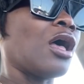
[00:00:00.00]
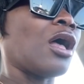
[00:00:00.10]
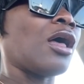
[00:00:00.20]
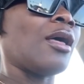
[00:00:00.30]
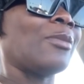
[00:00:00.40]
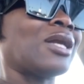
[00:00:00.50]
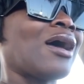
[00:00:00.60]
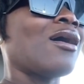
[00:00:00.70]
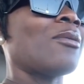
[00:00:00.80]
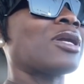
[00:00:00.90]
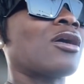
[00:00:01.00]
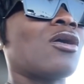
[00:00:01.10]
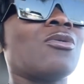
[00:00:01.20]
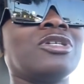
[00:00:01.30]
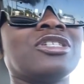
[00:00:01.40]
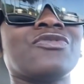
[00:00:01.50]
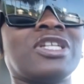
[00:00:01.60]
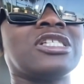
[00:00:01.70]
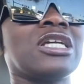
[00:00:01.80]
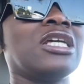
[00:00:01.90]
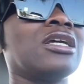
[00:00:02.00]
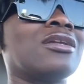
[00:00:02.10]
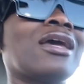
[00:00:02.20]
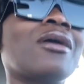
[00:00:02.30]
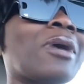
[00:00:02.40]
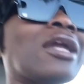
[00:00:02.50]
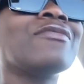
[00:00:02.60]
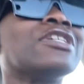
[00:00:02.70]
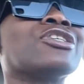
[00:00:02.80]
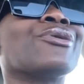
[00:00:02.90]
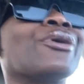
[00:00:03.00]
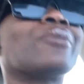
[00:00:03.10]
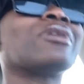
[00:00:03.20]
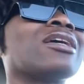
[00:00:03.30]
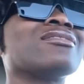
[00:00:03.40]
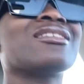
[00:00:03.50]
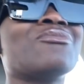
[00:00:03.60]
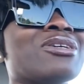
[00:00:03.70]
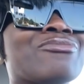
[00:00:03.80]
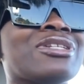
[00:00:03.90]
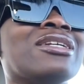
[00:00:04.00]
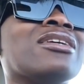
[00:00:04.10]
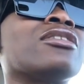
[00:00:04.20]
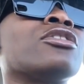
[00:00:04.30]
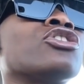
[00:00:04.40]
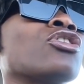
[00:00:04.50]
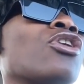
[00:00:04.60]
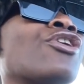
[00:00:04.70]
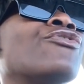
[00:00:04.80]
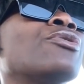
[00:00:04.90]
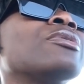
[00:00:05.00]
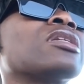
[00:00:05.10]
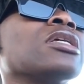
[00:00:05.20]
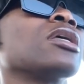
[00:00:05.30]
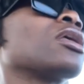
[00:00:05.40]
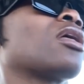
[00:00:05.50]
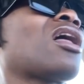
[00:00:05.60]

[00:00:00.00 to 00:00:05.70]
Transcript: Um, but now I'm about to go home. We just finished eating. Damn, I didn't even show y'all the place. It wasn't really nothing to show y'all. The food was good.